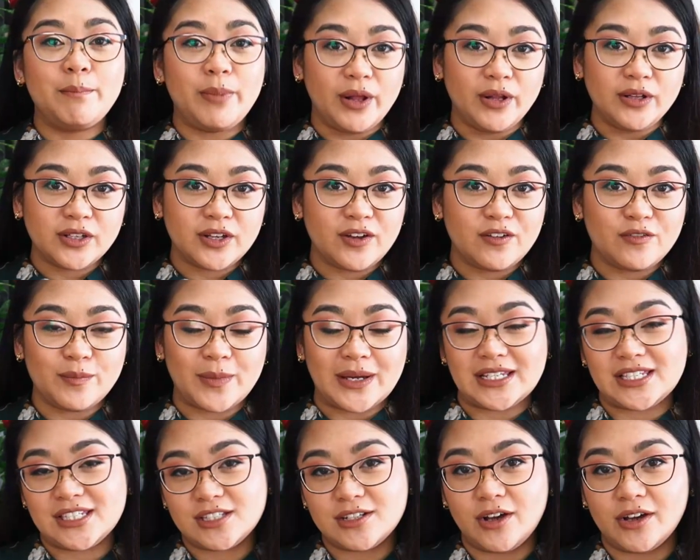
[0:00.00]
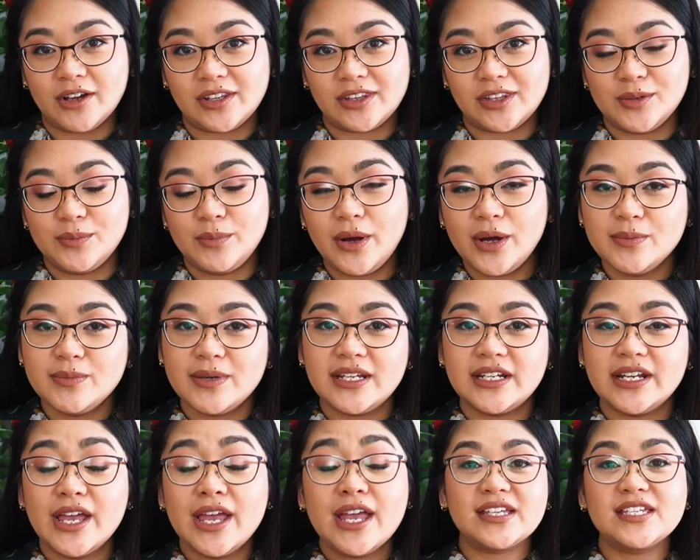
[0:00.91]
bulk of my stock at the
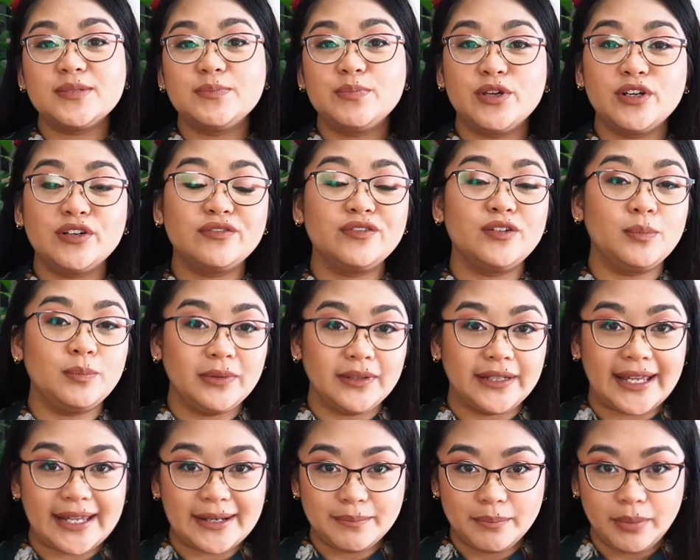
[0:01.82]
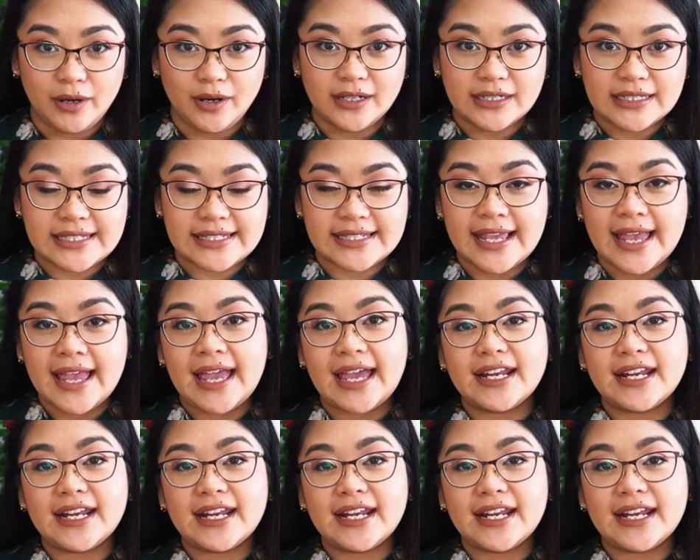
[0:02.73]
moment, is beautiful plant pots,